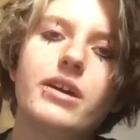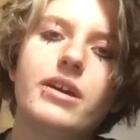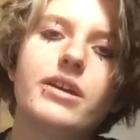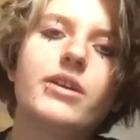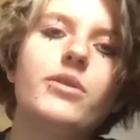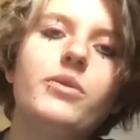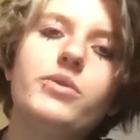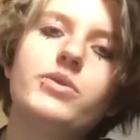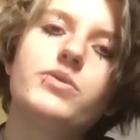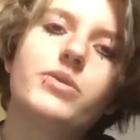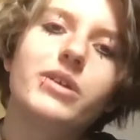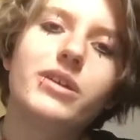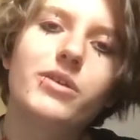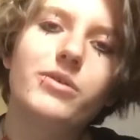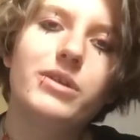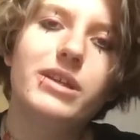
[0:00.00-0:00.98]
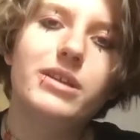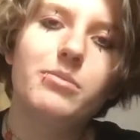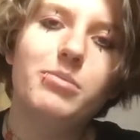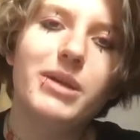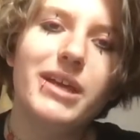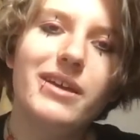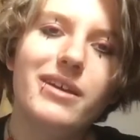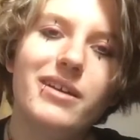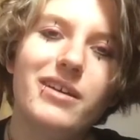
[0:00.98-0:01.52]
you know, there's really no need to
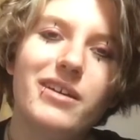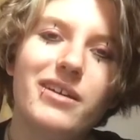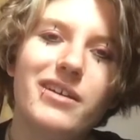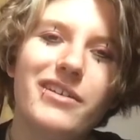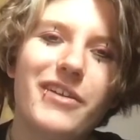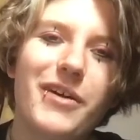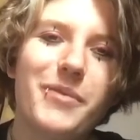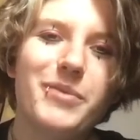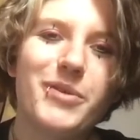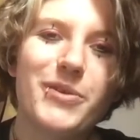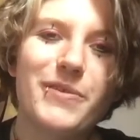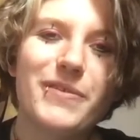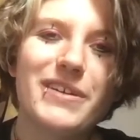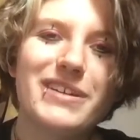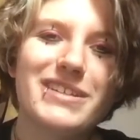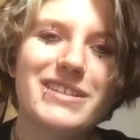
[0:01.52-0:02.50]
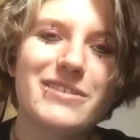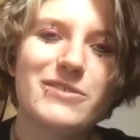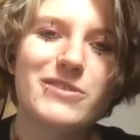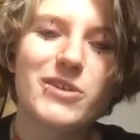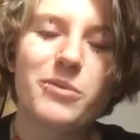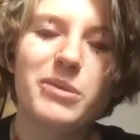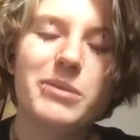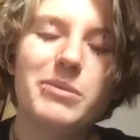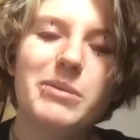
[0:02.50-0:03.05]
be nervous. There's so
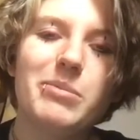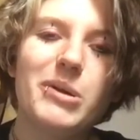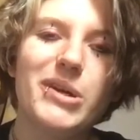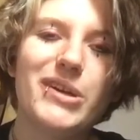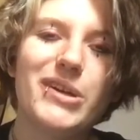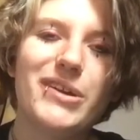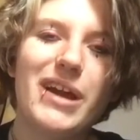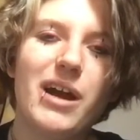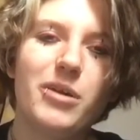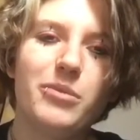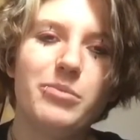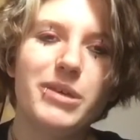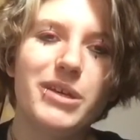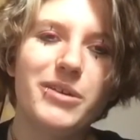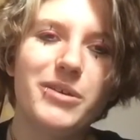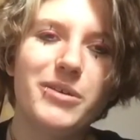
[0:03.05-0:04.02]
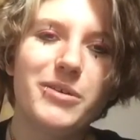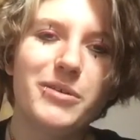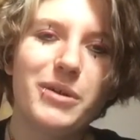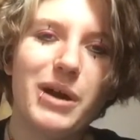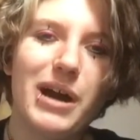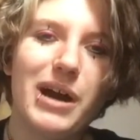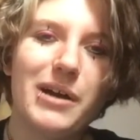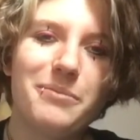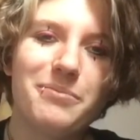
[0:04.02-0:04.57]
many people here to help you.
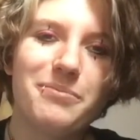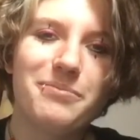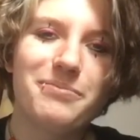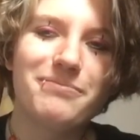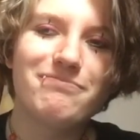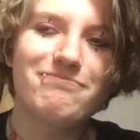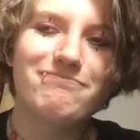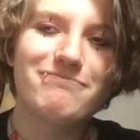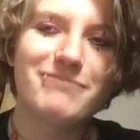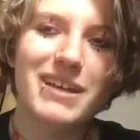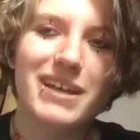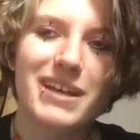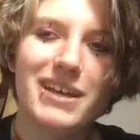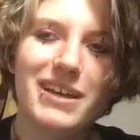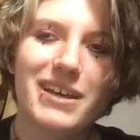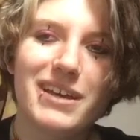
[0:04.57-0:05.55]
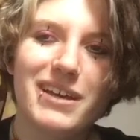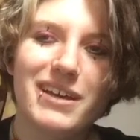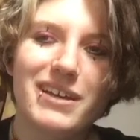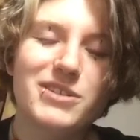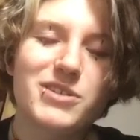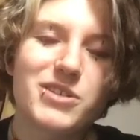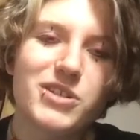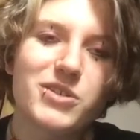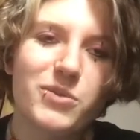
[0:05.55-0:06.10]
It's
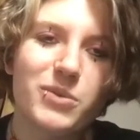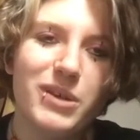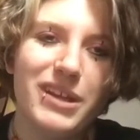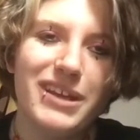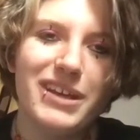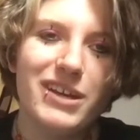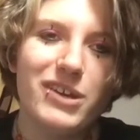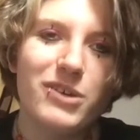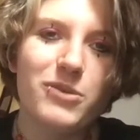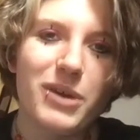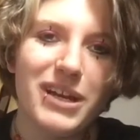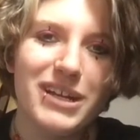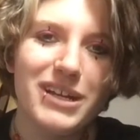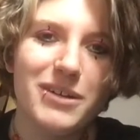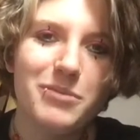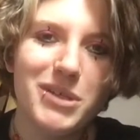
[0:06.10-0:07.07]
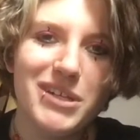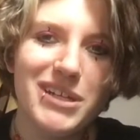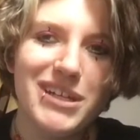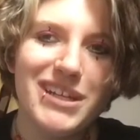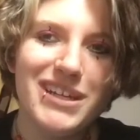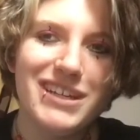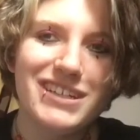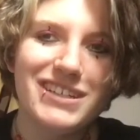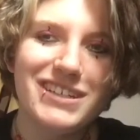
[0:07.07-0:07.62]
just a really great community.